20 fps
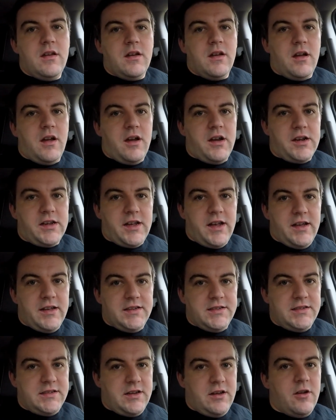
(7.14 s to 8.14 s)
Alright
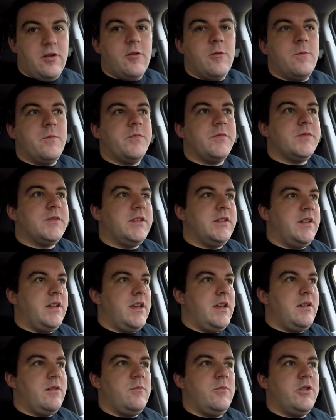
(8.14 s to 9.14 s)
guys, so
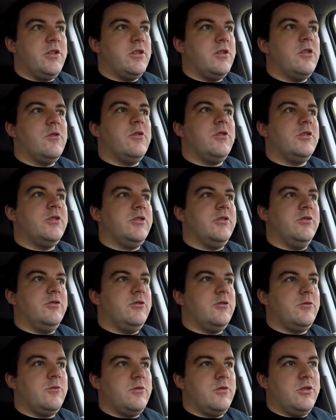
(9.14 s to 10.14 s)
today we are going to
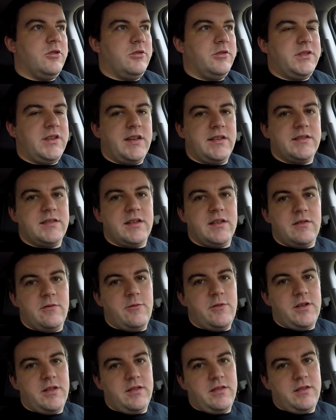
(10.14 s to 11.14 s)
do a little testing
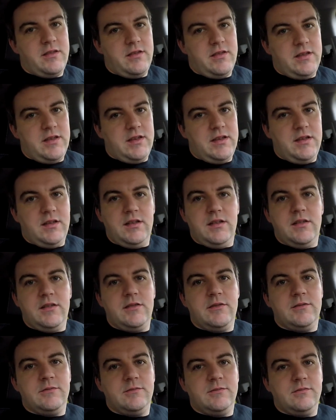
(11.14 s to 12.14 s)
with
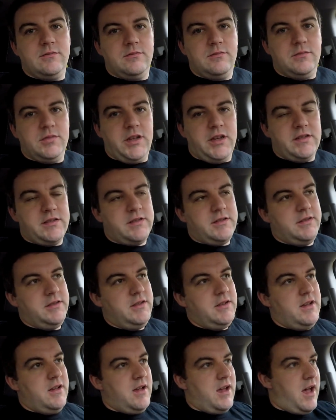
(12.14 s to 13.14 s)
the Blazer.
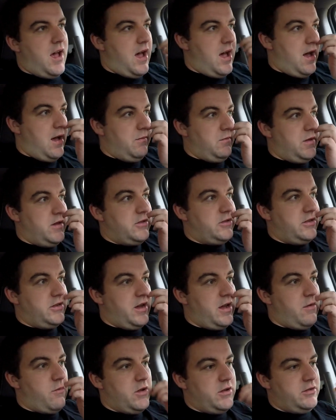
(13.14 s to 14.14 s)

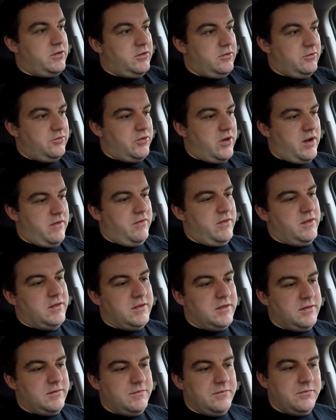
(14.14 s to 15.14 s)
Yesterday I went to drive
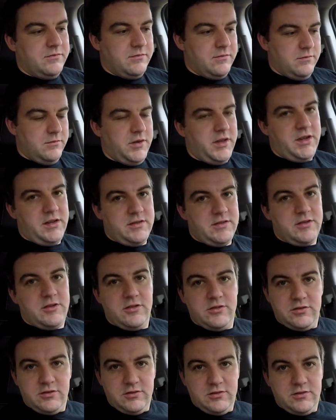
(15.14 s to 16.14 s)
the
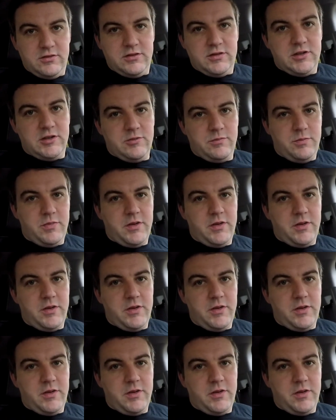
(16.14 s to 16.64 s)
Blazer to